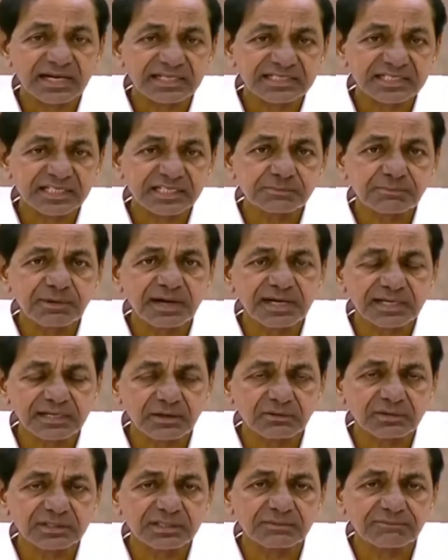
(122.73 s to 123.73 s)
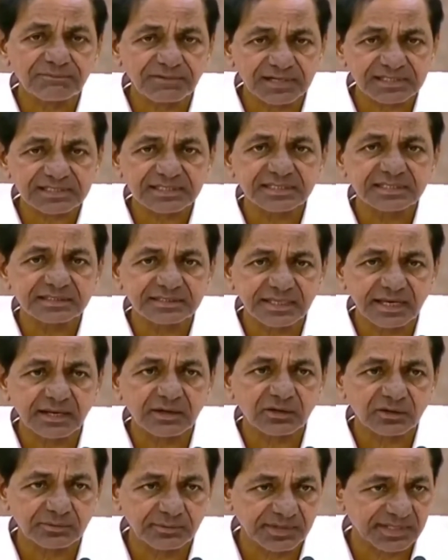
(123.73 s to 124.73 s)
spelled out in the first NITI Aayog
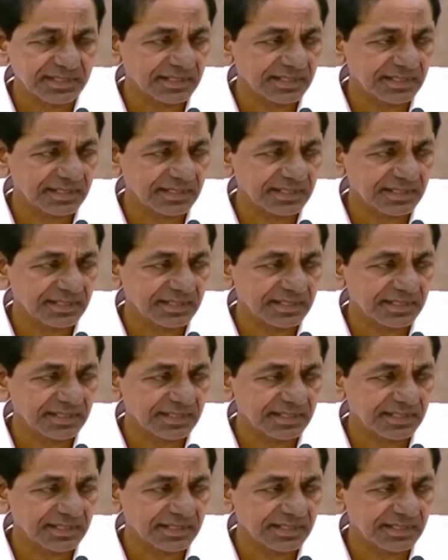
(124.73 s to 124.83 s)
meeting,